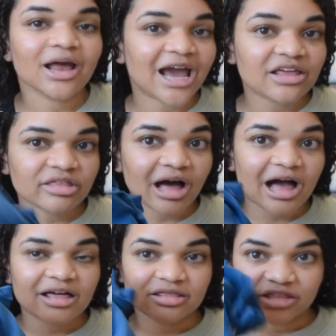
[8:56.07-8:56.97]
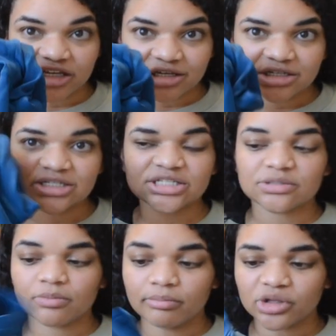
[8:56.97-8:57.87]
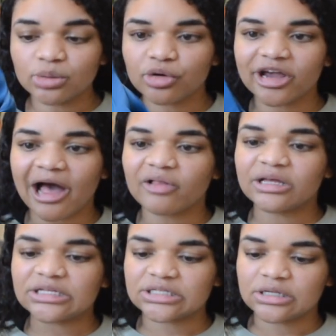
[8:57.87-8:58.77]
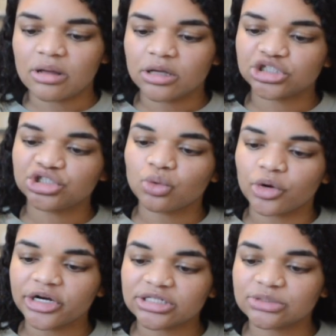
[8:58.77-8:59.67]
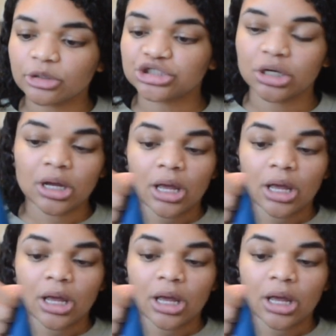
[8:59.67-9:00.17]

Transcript: And I thought these Blue Borealis shorts, which